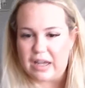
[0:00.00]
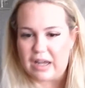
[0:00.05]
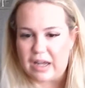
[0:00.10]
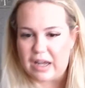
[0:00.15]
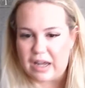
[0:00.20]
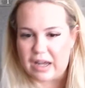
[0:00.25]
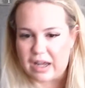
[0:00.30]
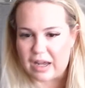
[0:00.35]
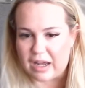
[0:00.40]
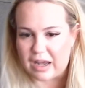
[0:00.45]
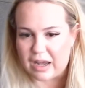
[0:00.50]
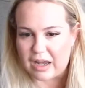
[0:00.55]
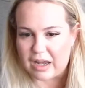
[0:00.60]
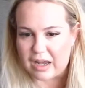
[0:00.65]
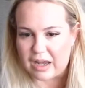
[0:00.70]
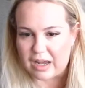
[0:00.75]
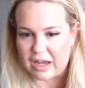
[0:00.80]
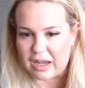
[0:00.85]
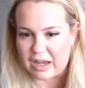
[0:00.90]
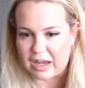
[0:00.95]

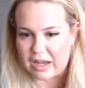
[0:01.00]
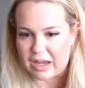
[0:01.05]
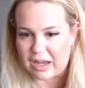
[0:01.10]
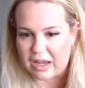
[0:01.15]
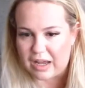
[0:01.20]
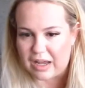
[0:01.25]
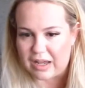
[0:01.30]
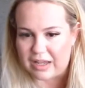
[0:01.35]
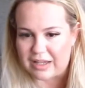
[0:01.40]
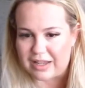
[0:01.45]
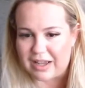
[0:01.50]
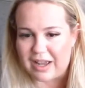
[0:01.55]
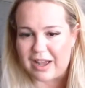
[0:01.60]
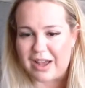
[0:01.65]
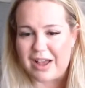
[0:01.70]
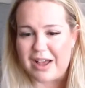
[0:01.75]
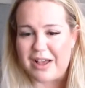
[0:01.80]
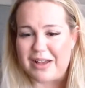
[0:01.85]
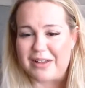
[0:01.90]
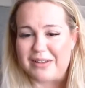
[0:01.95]
Killing me
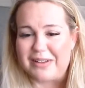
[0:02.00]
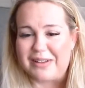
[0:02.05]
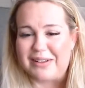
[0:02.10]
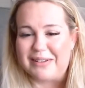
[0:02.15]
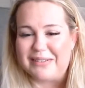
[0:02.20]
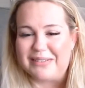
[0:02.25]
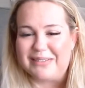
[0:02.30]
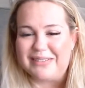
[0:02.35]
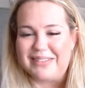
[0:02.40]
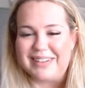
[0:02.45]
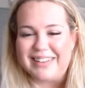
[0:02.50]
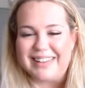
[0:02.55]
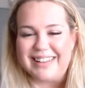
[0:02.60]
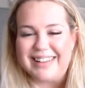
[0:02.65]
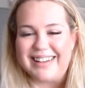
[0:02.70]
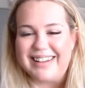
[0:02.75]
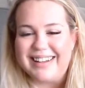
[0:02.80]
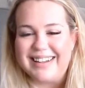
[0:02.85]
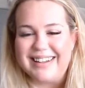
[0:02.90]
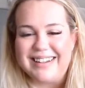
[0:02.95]
softly with
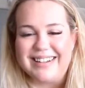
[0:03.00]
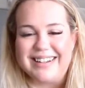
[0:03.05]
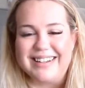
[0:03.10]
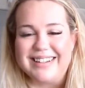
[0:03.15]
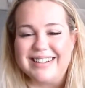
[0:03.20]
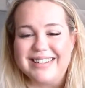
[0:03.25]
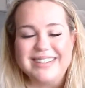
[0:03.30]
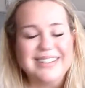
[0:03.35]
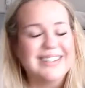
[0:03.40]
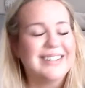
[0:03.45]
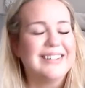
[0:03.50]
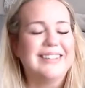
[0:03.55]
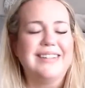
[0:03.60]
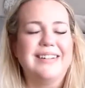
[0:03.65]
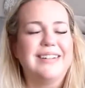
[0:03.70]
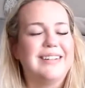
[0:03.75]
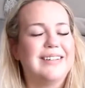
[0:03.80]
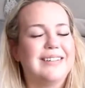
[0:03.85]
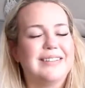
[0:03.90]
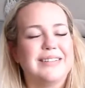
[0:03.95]
his
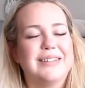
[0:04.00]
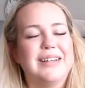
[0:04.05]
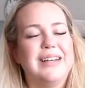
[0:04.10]
song.